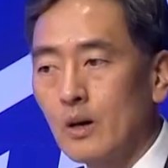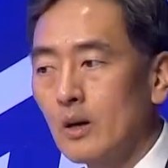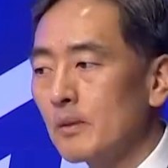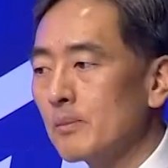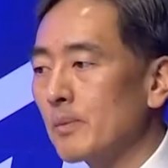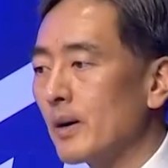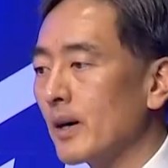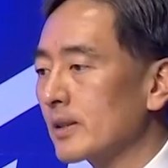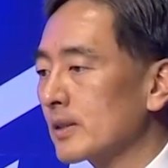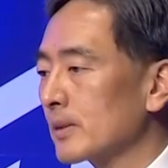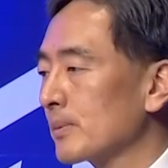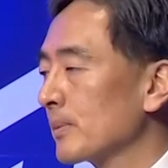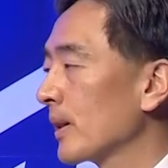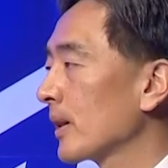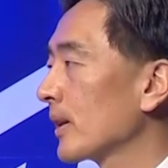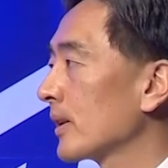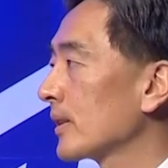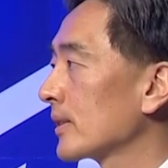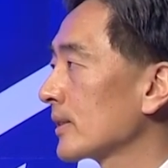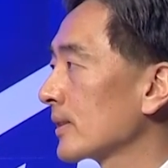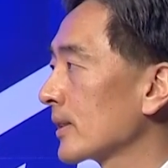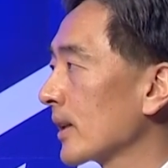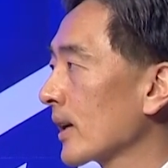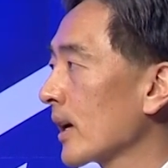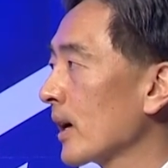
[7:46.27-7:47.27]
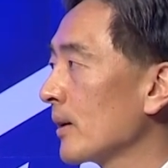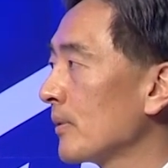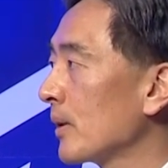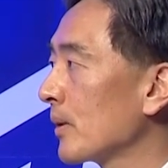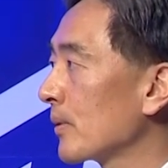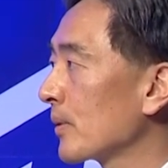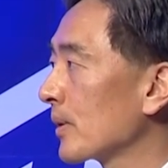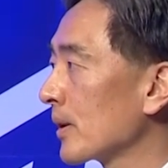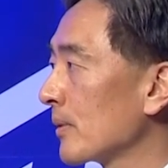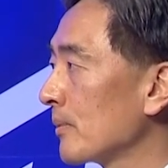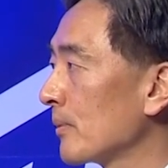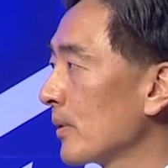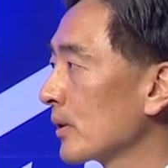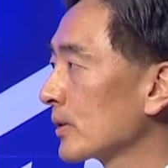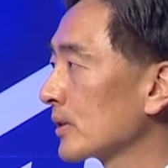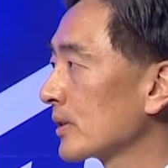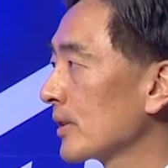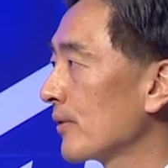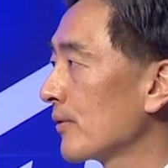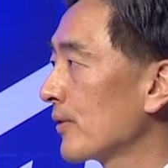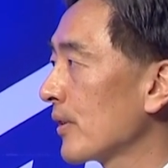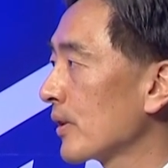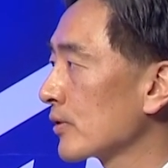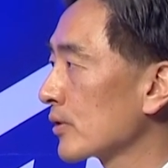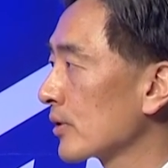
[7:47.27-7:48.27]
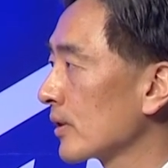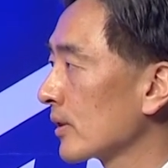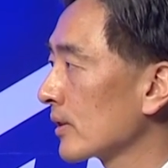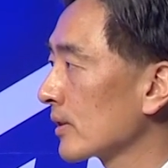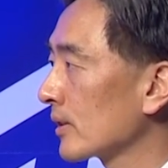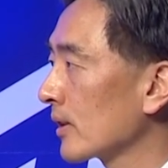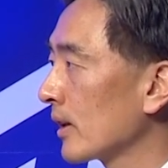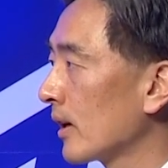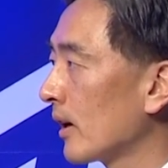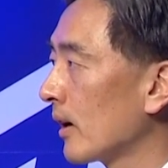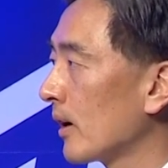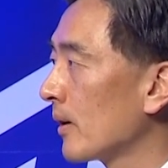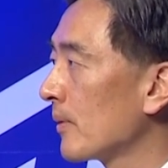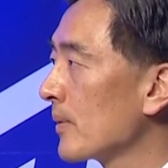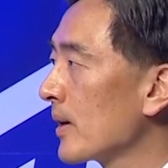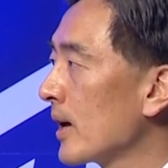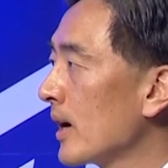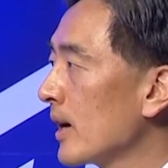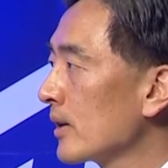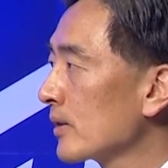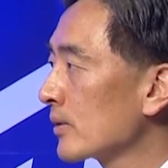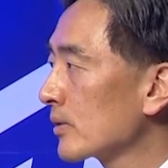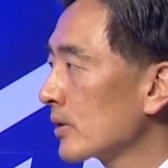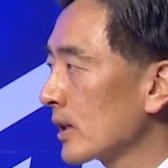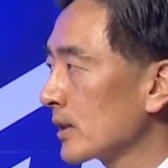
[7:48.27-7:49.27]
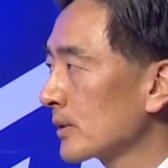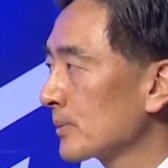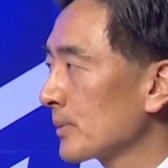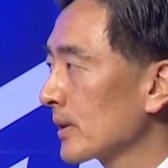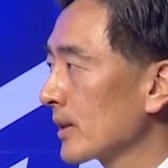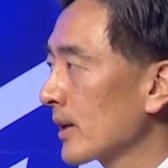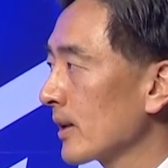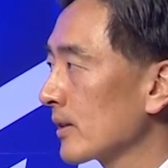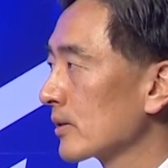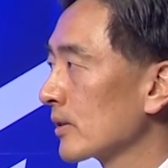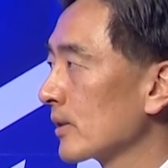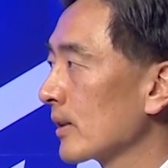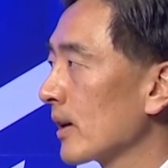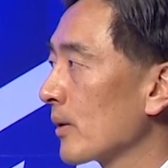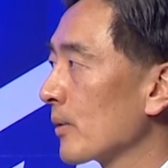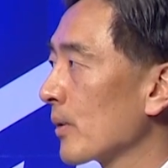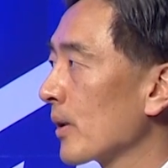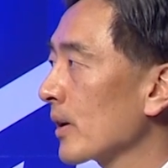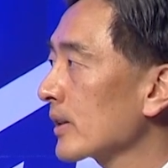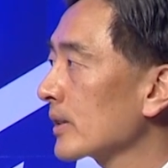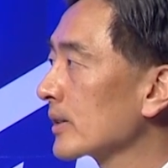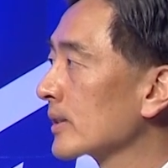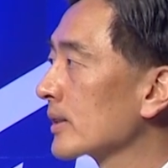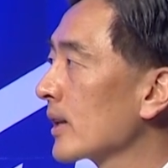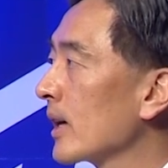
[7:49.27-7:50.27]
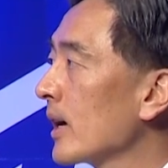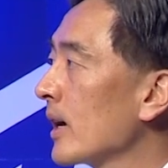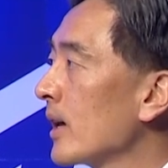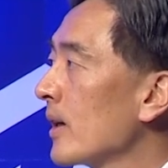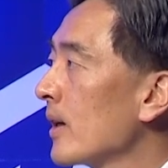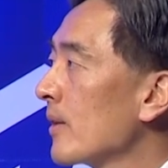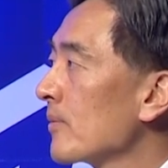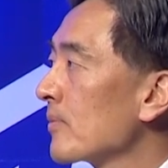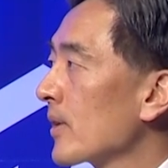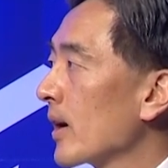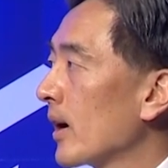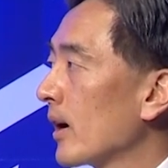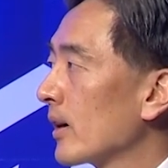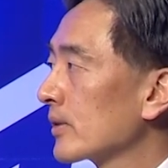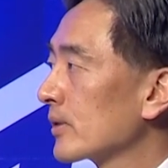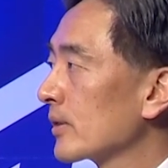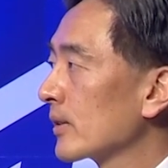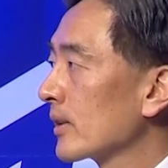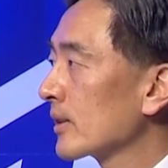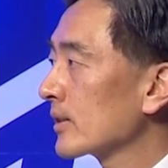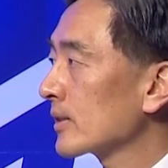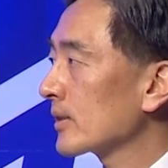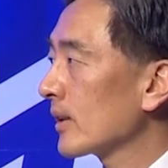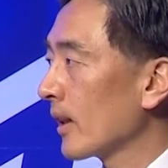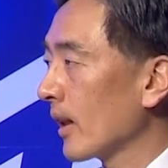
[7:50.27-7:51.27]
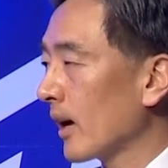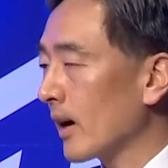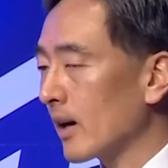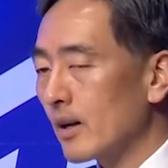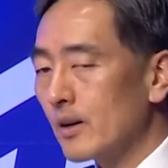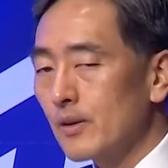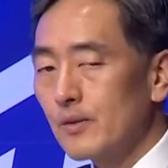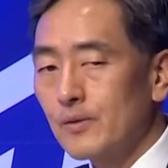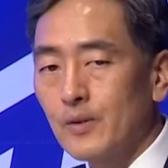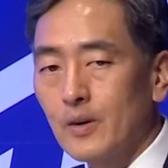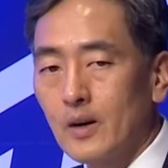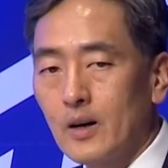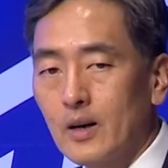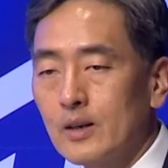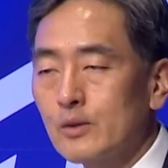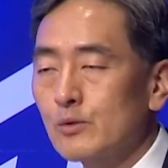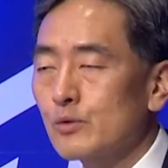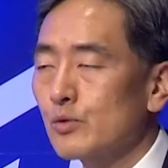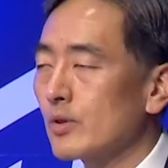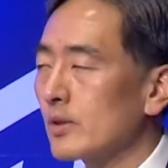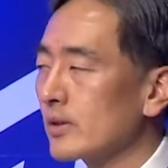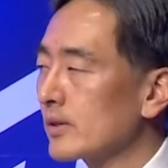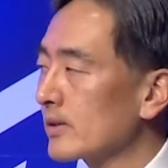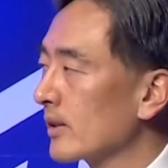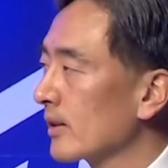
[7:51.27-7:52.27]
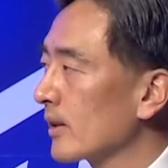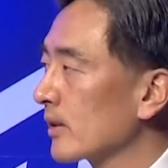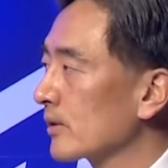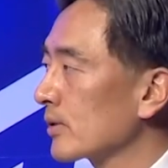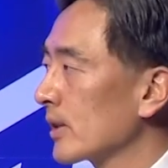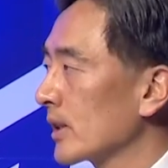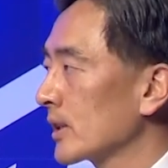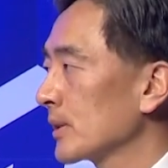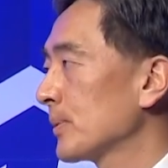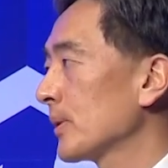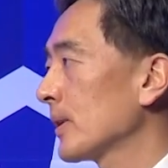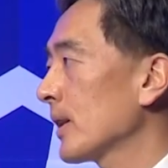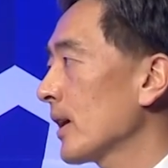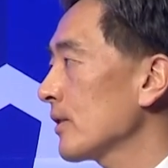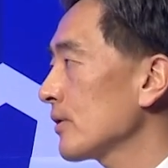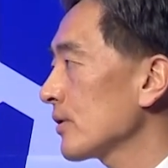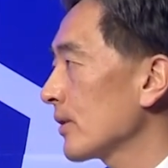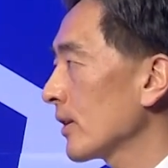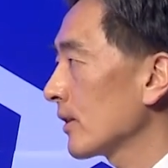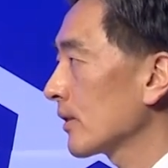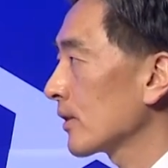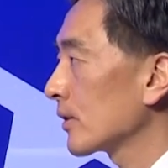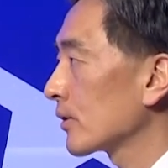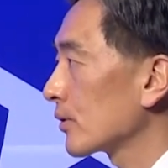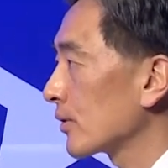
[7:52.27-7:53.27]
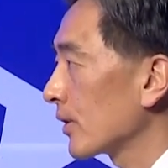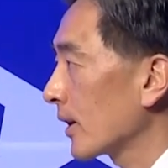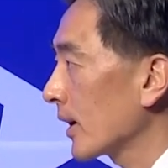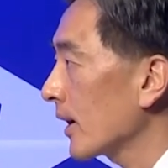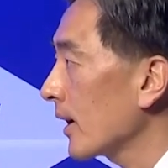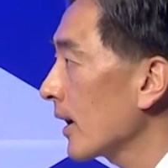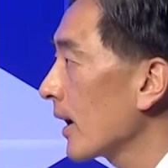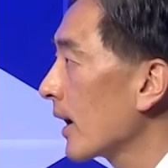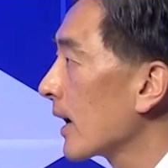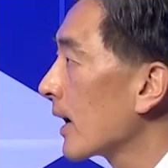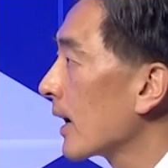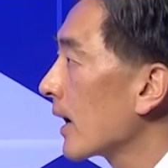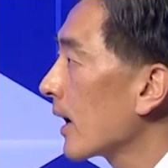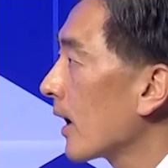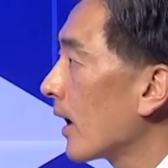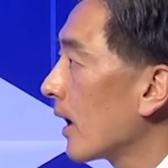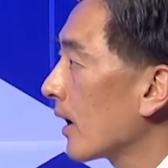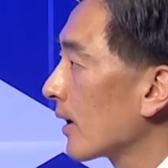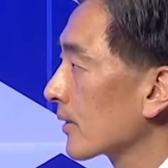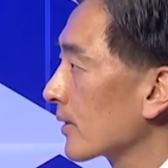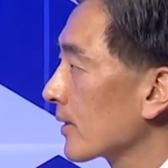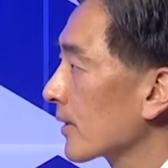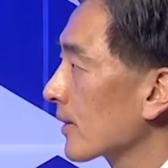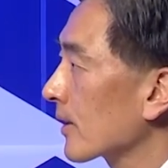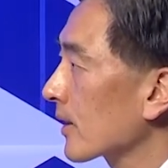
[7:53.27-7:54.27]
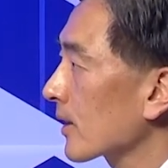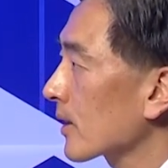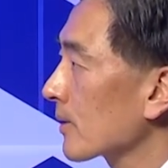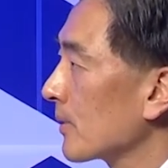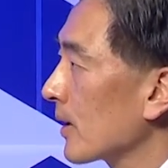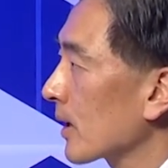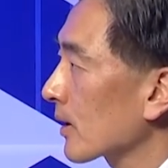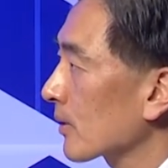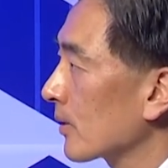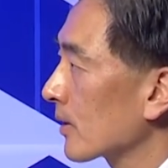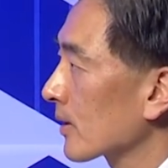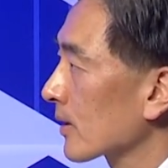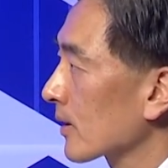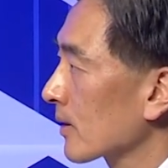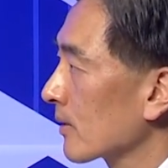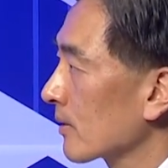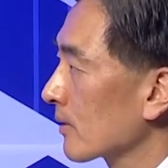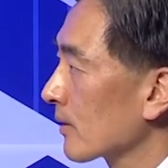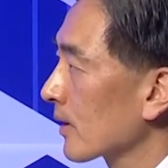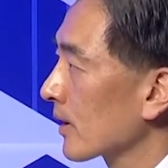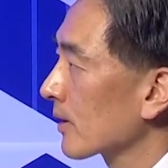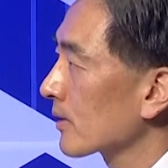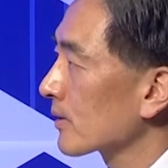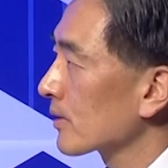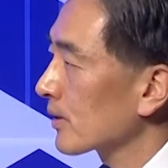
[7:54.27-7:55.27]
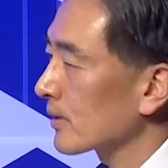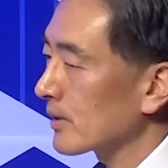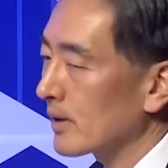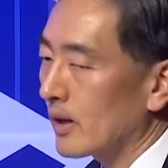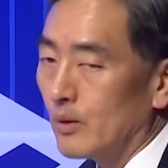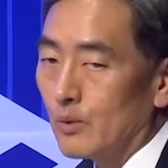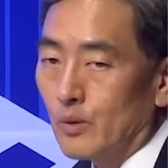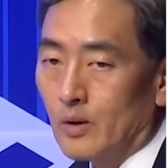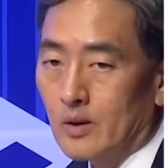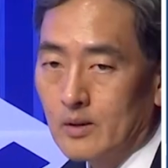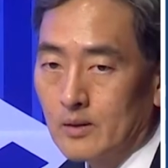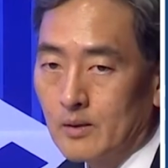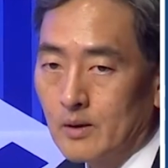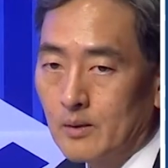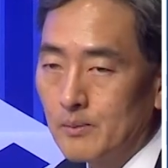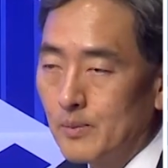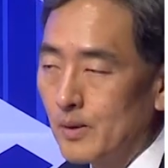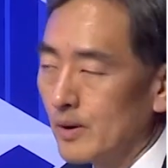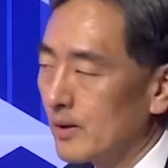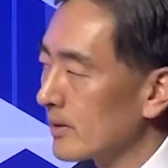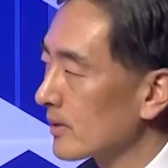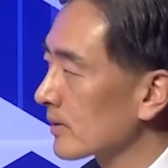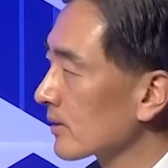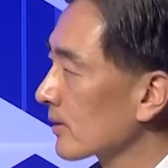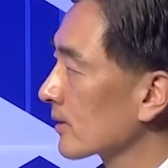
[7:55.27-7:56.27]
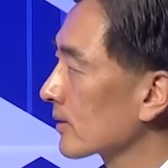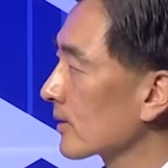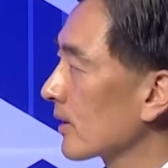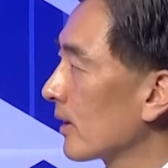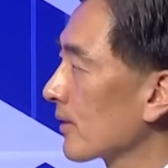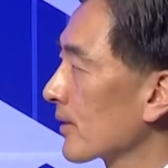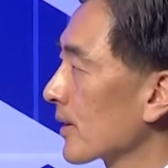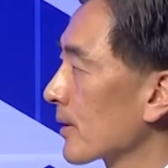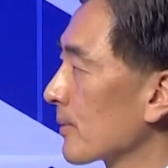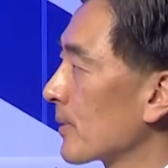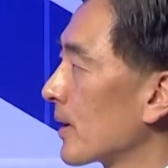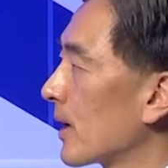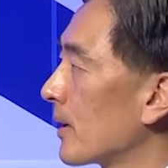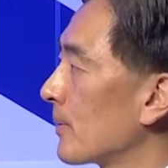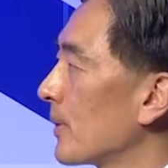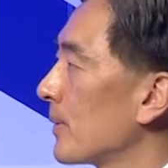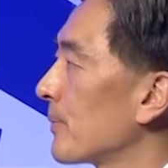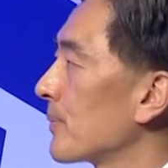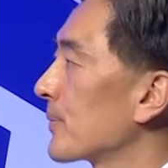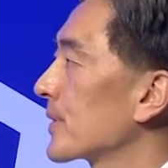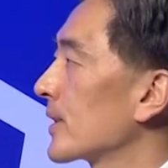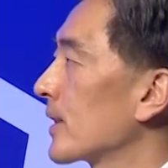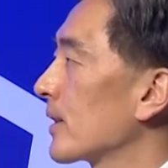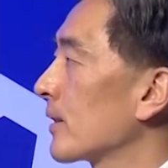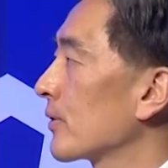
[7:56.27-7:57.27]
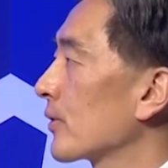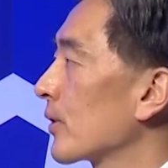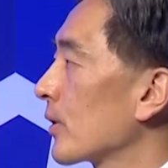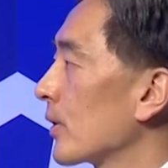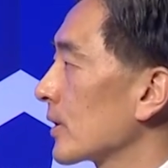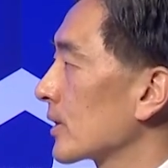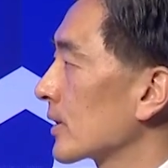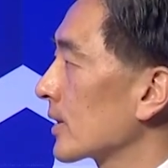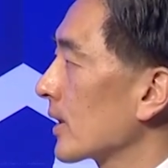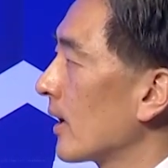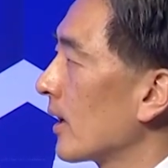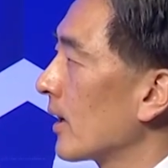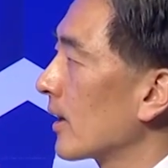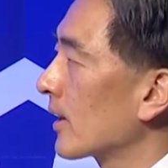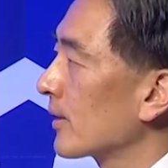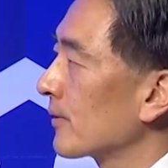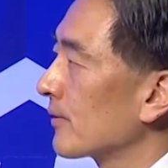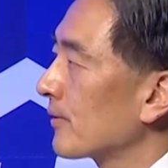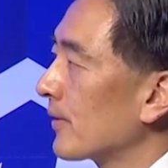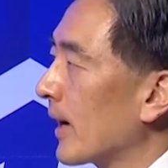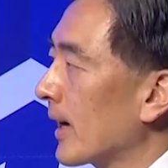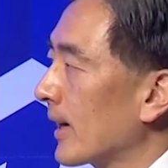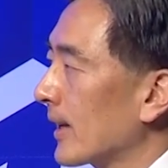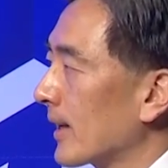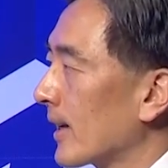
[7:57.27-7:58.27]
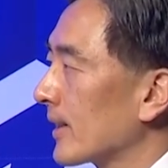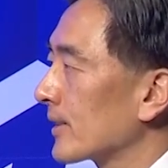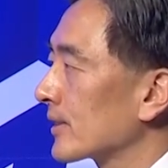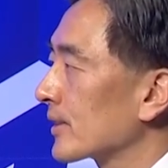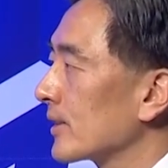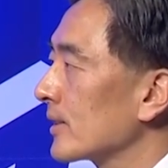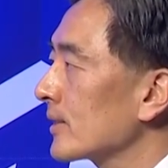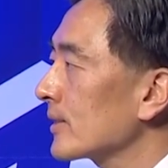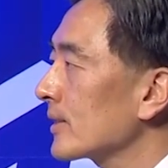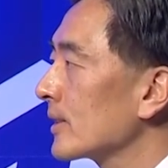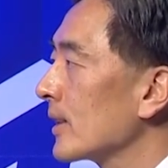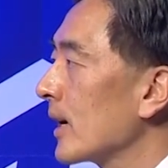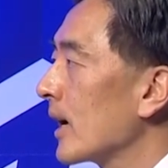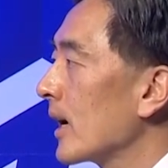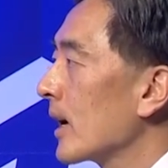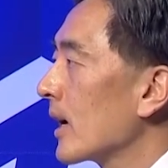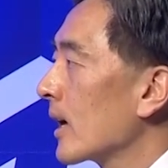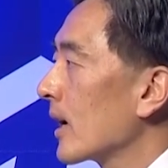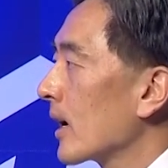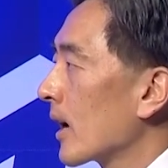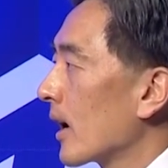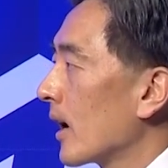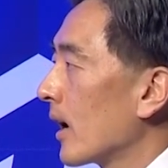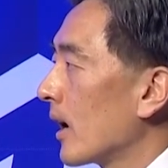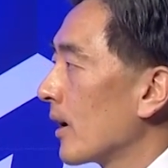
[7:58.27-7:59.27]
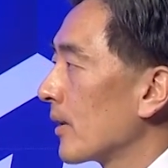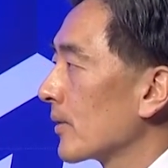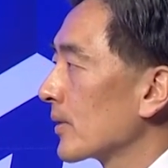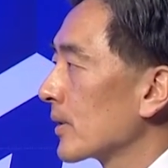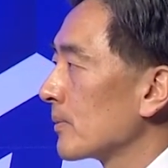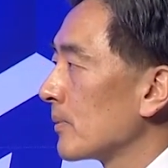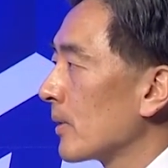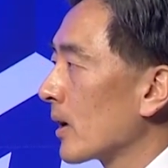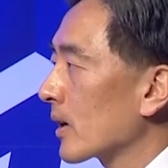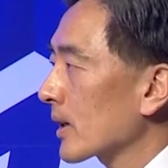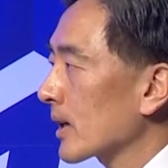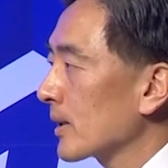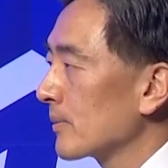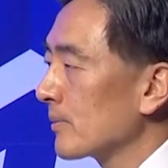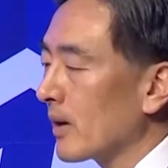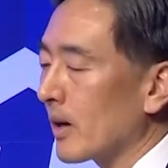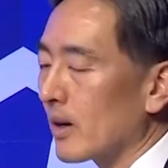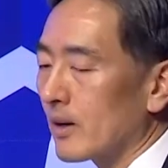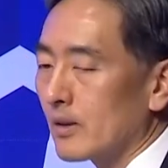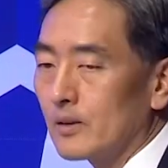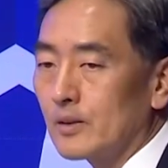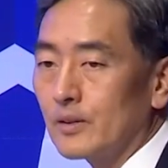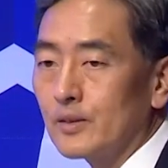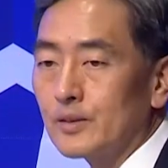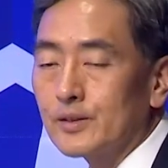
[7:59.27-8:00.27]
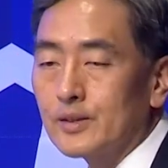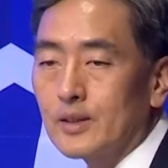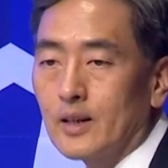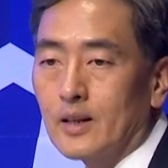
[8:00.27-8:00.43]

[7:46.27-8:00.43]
all possibilities and come up with the most efficient uh, transportation networks. Uh, so there's a lot of uh, interest in the transportation industry uh, to think about quantum, using quantum computers to solve their problems. And of course, uh, in finances, um, the market models